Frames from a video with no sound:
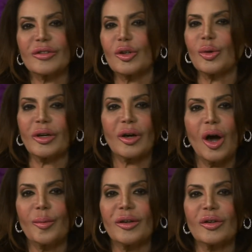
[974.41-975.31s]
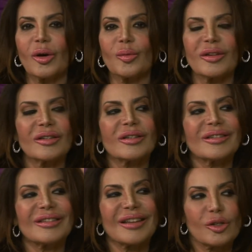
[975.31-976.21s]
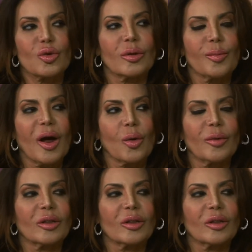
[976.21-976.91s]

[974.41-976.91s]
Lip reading: a quick comment on what sexual empowerment